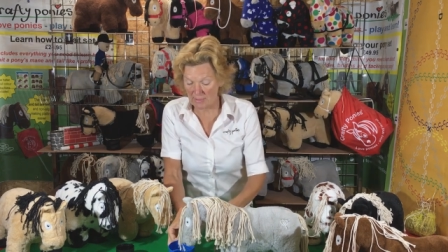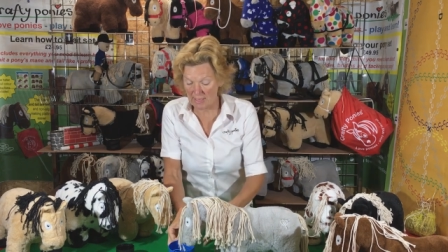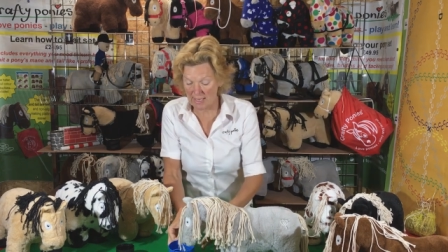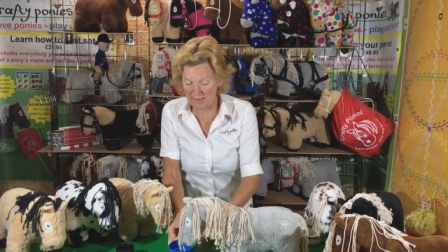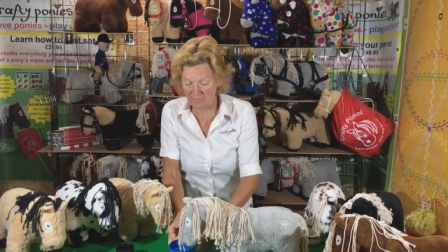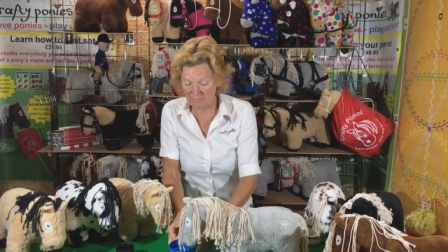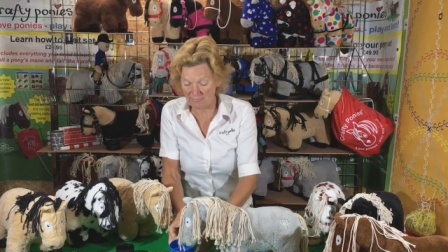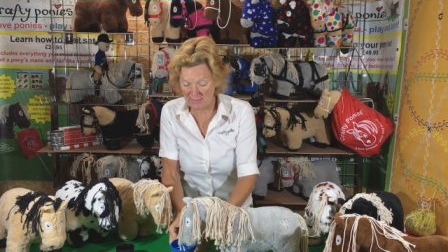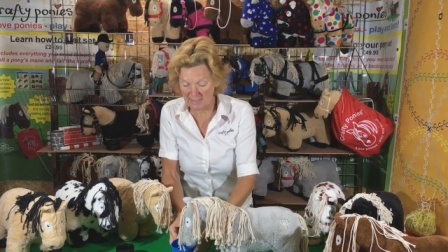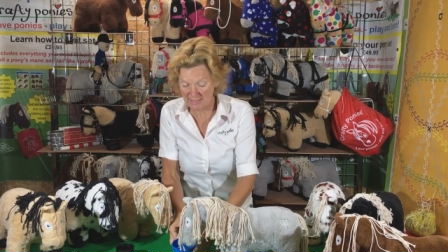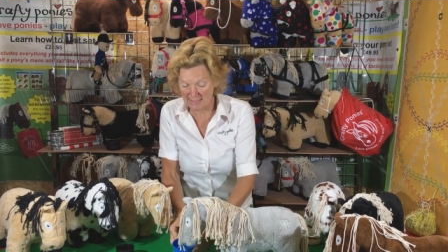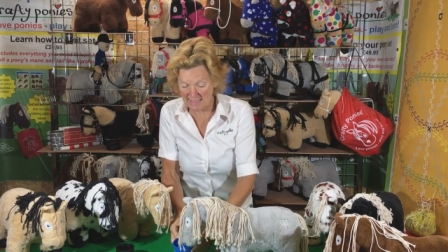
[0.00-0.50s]

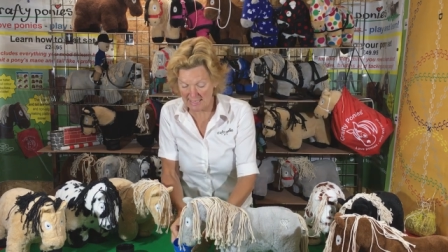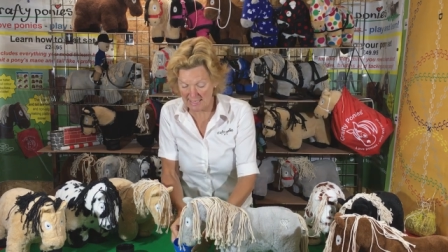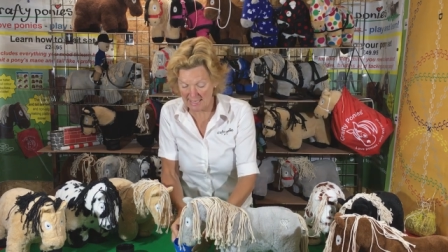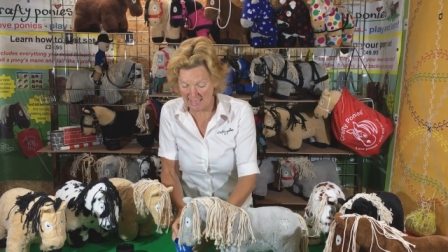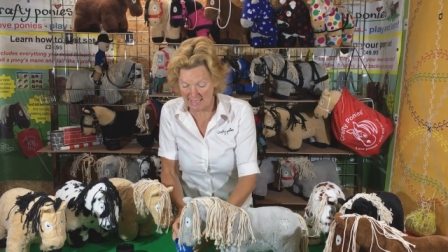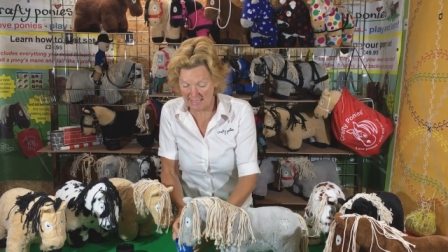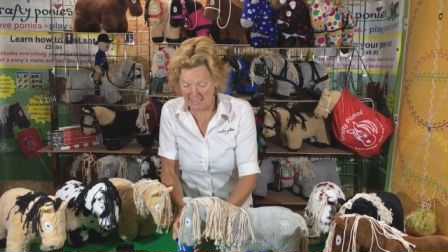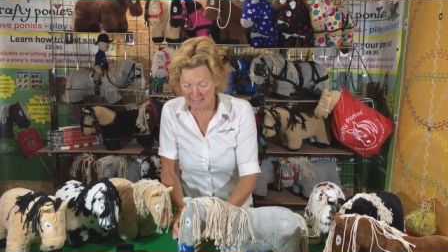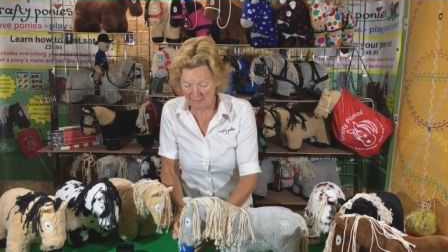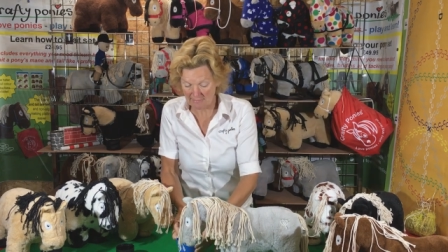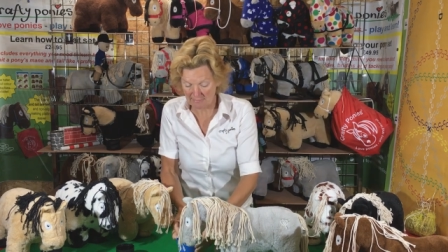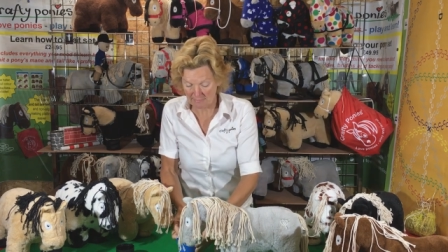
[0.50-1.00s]
every
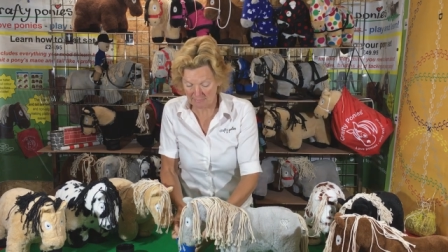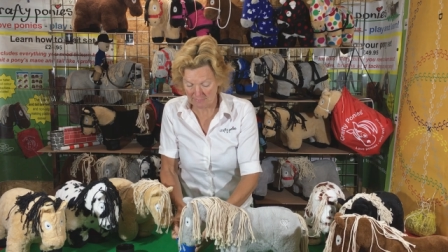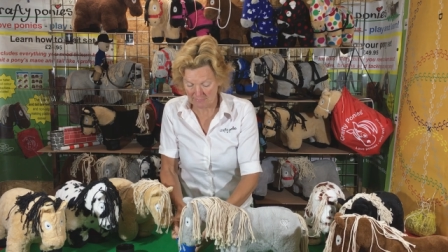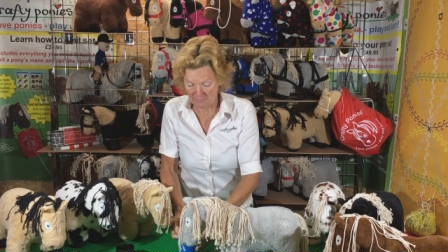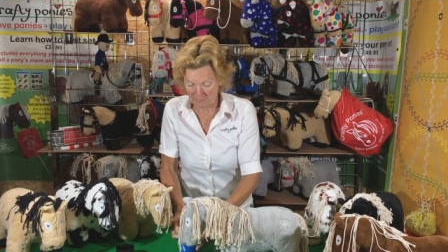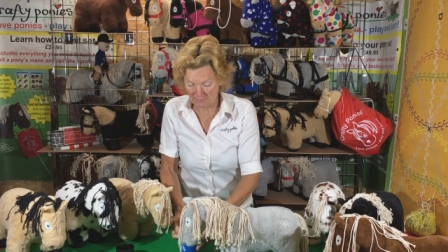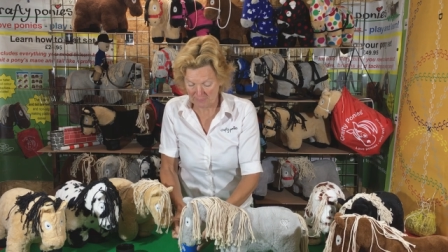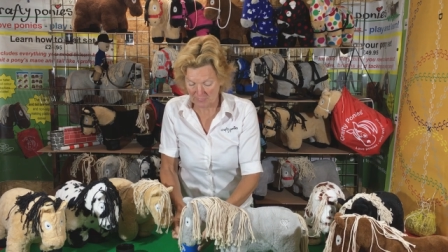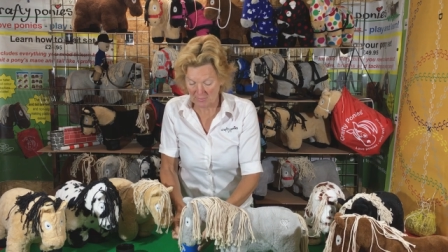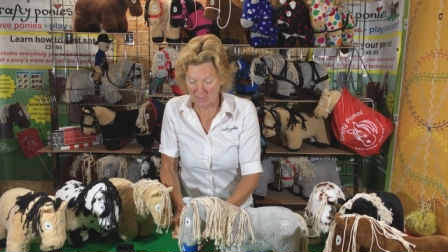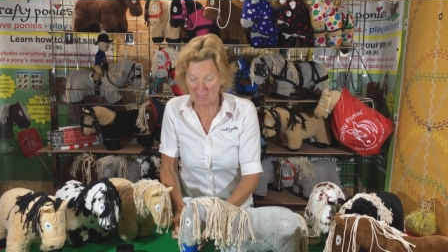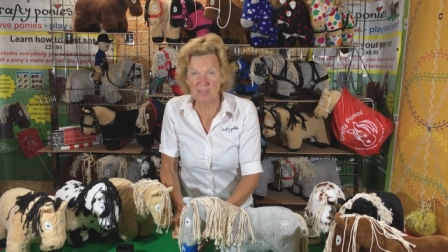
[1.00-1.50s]
day
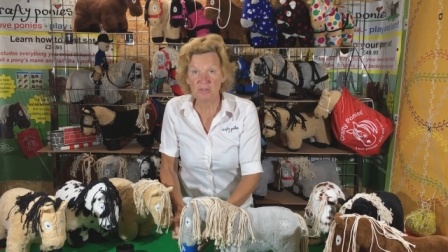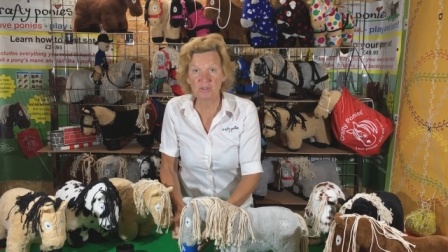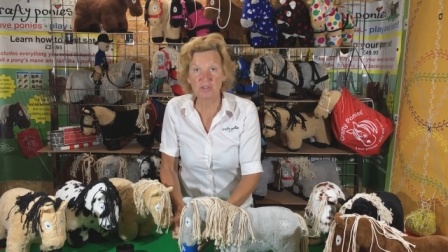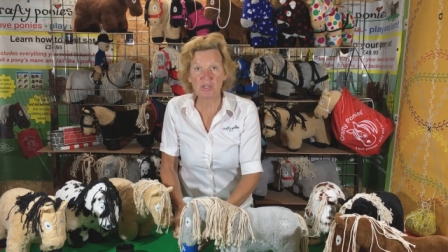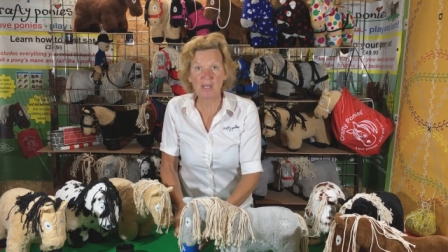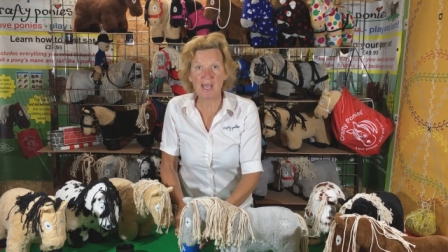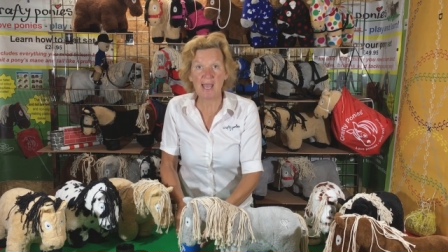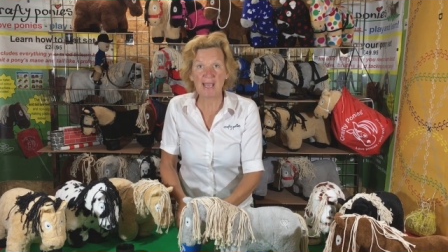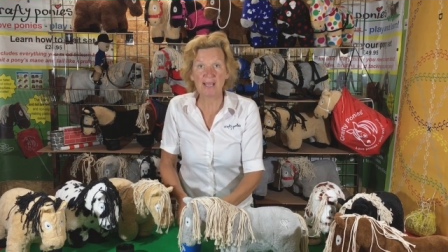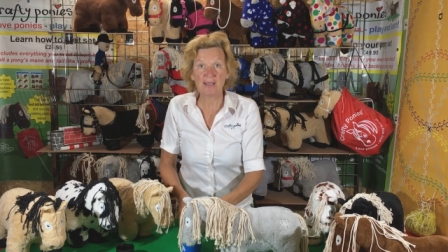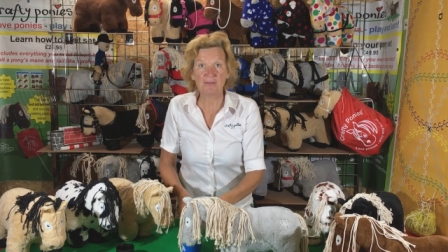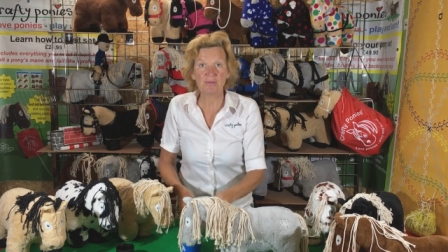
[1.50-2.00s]

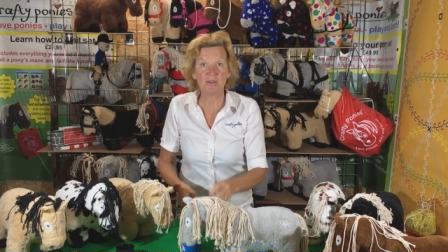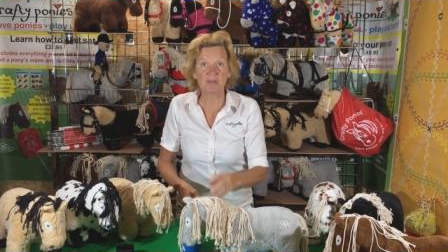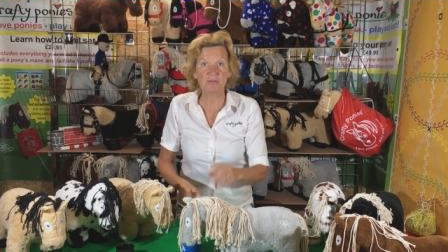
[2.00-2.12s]
check